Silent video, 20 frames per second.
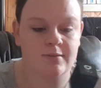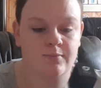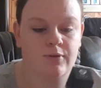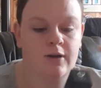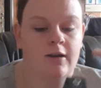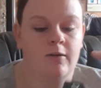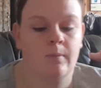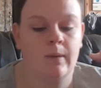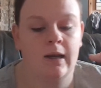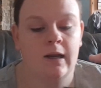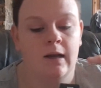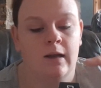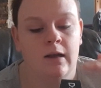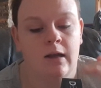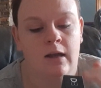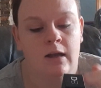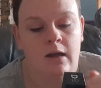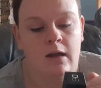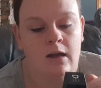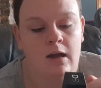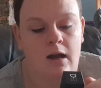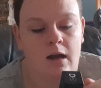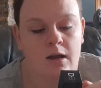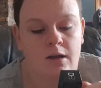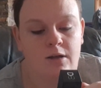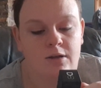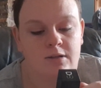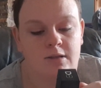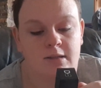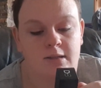priming, I
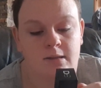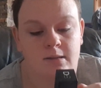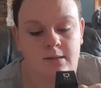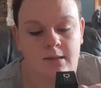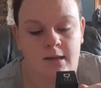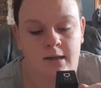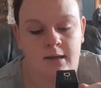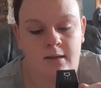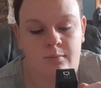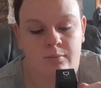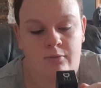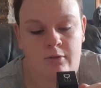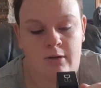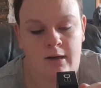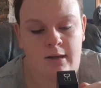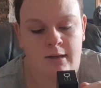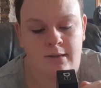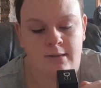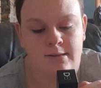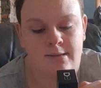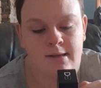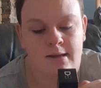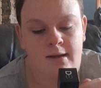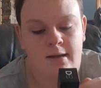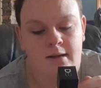use a Designer Brands